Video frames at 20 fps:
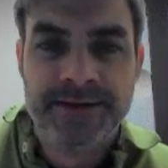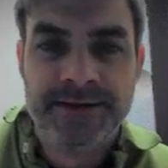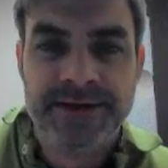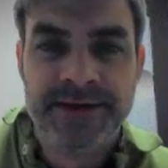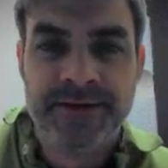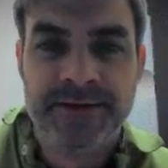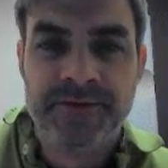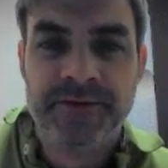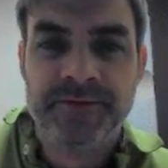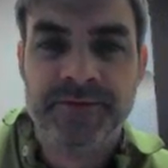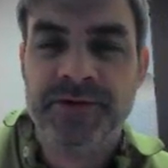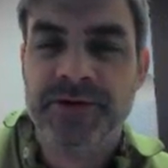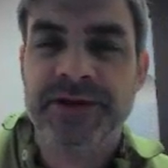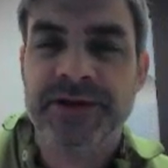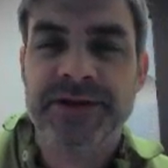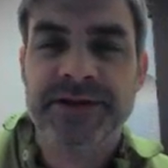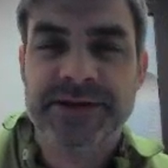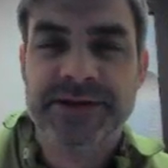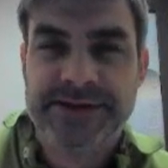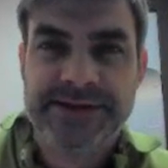Then I'm going to put
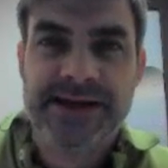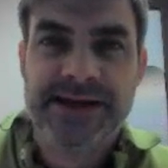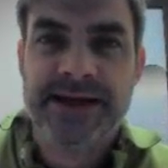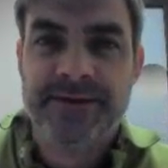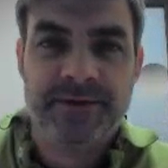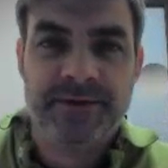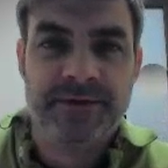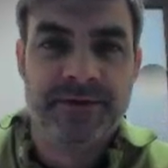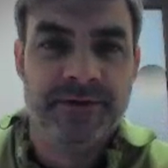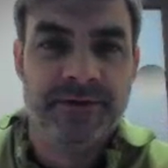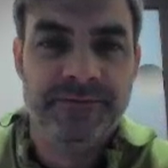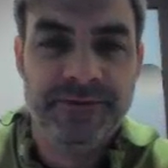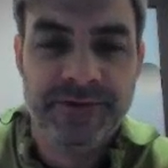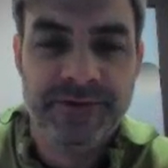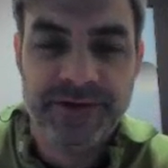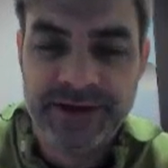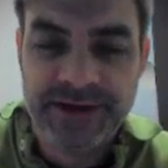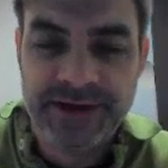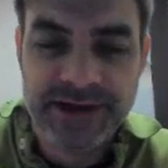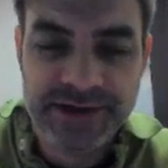in the type
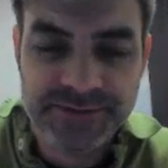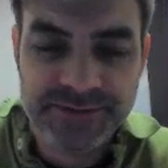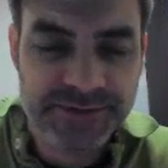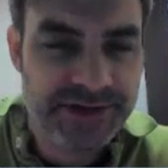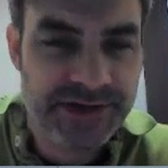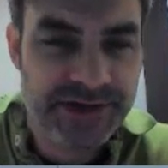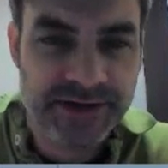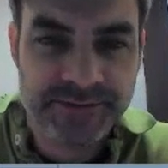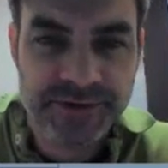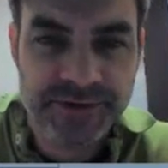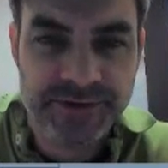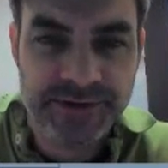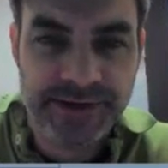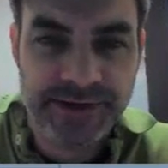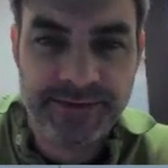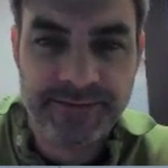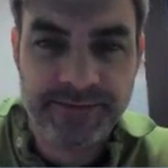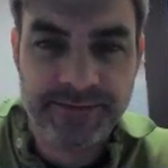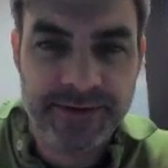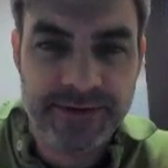of engagement that I'm doing.